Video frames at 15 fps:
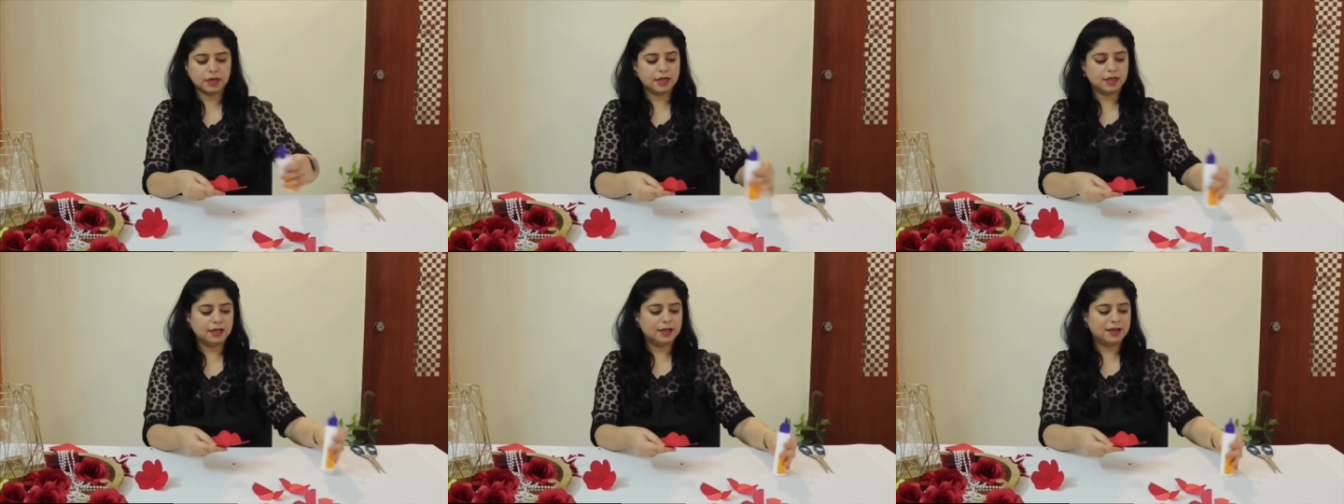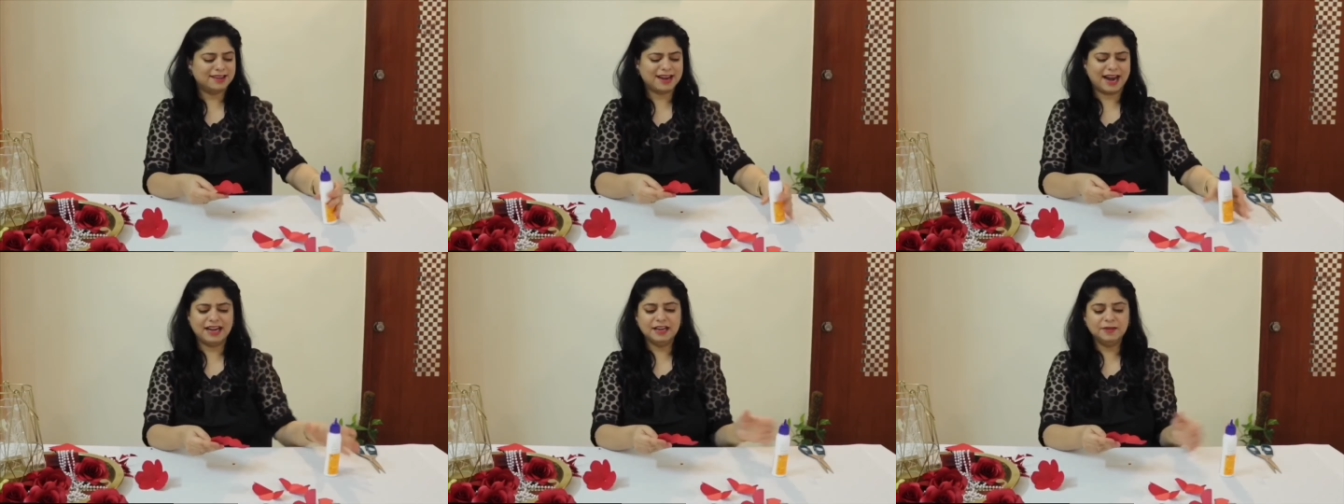
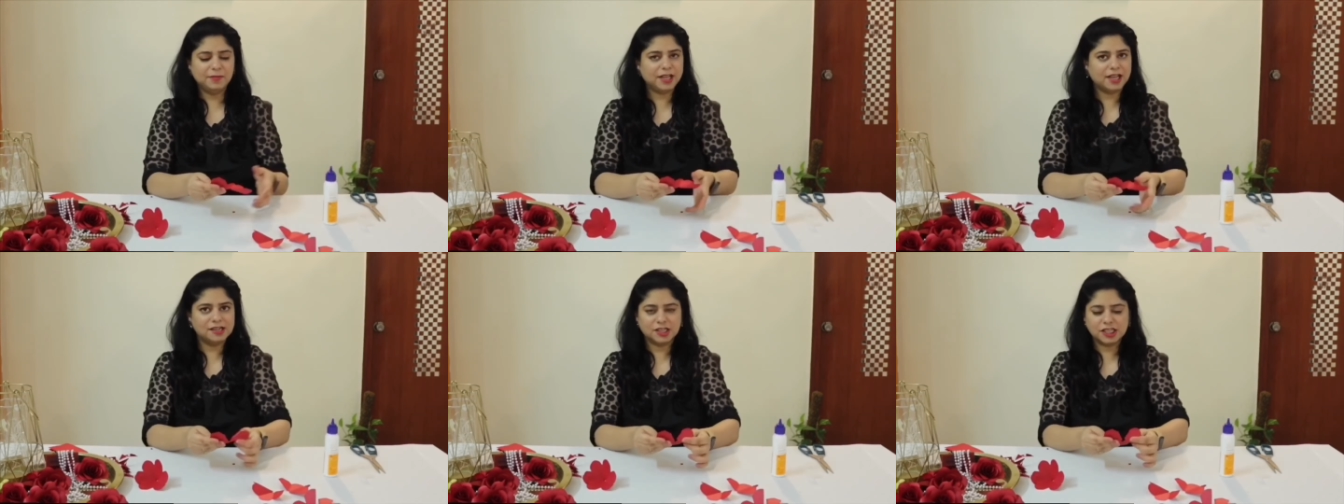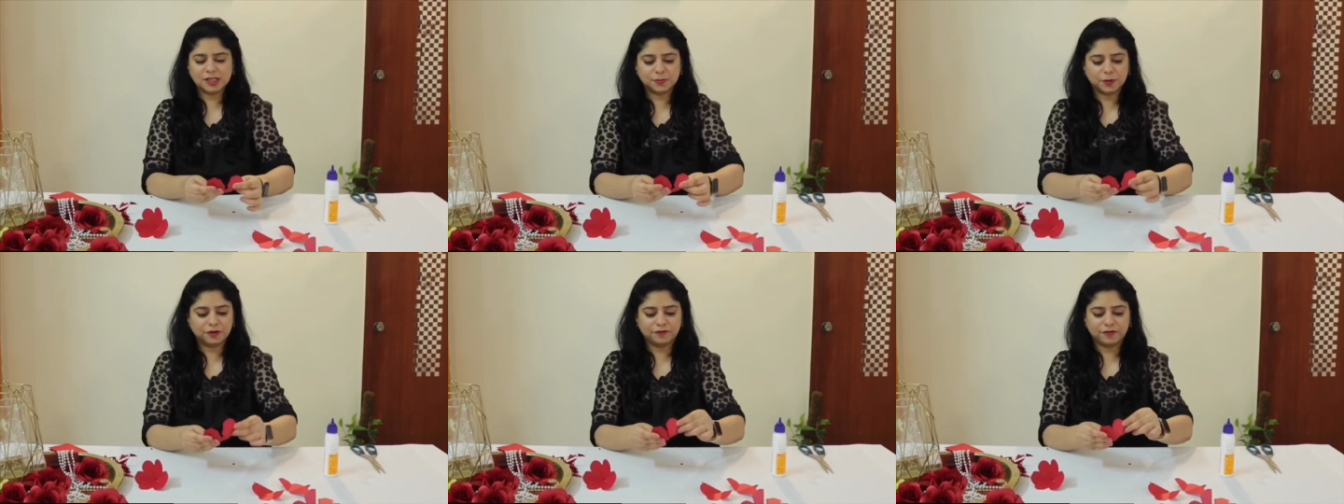Randomly I'll just put
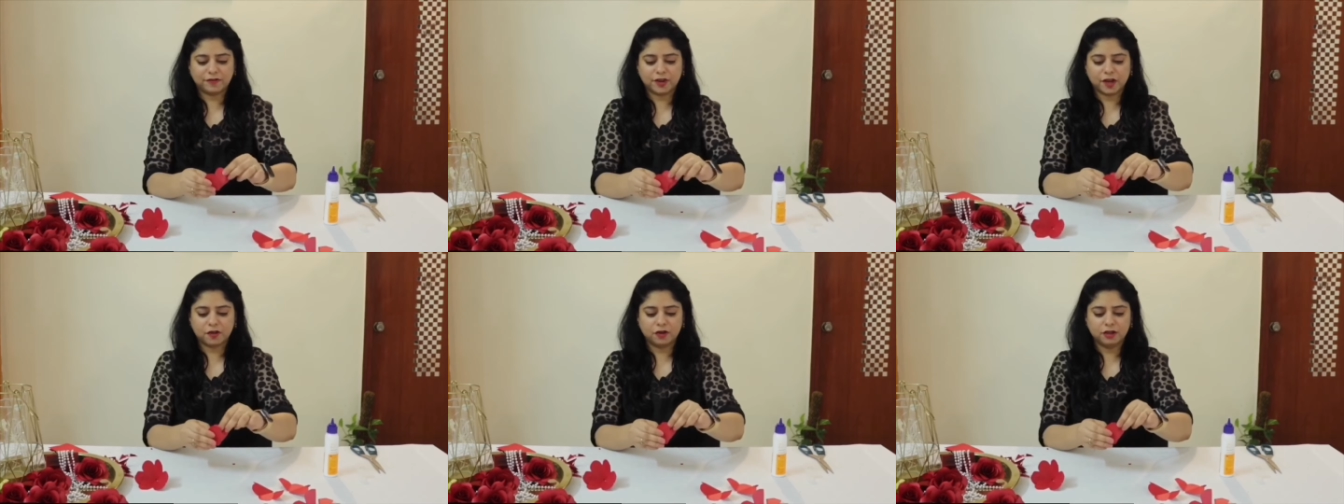Fevicol.